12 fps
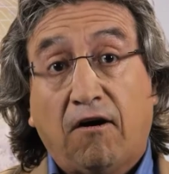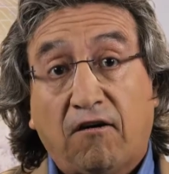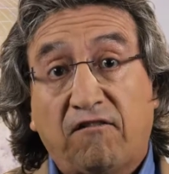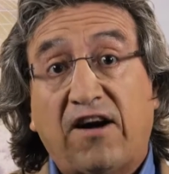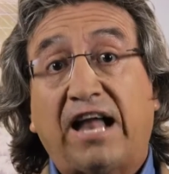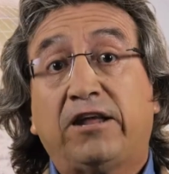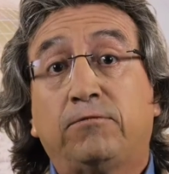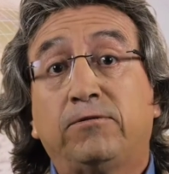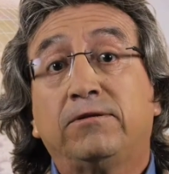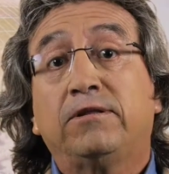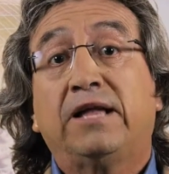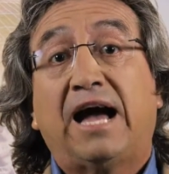of
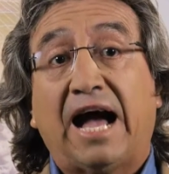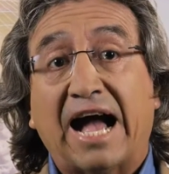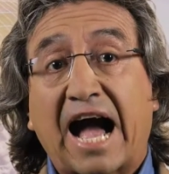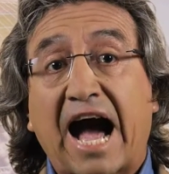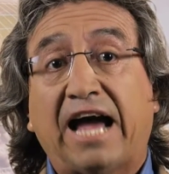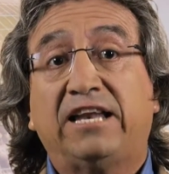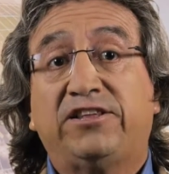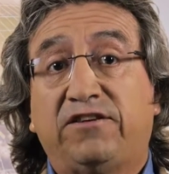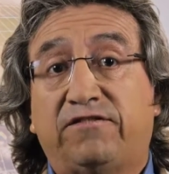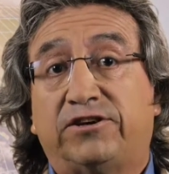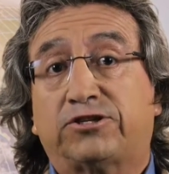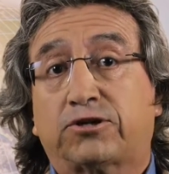valuable and highly
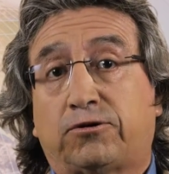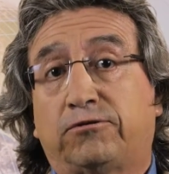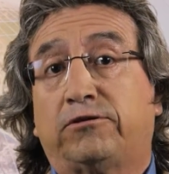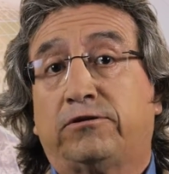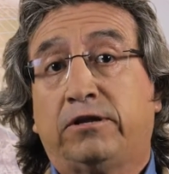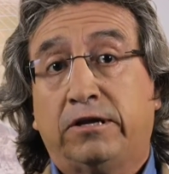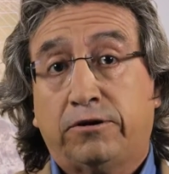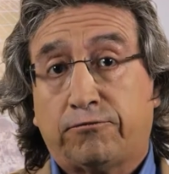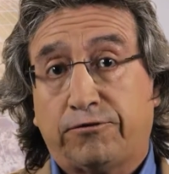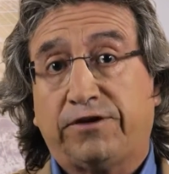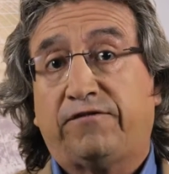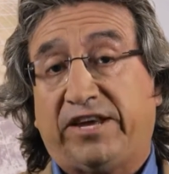diverse coral
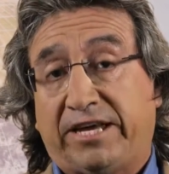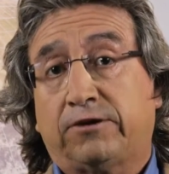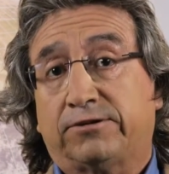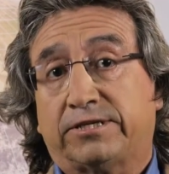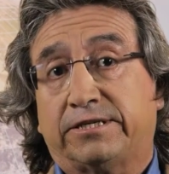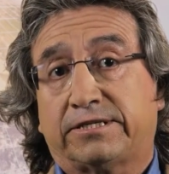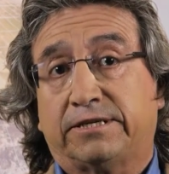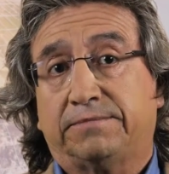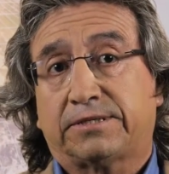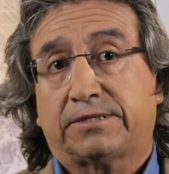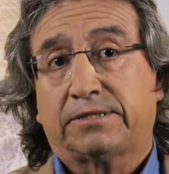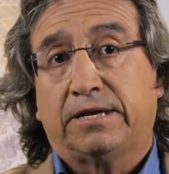reef
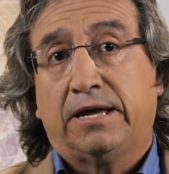ecosystems.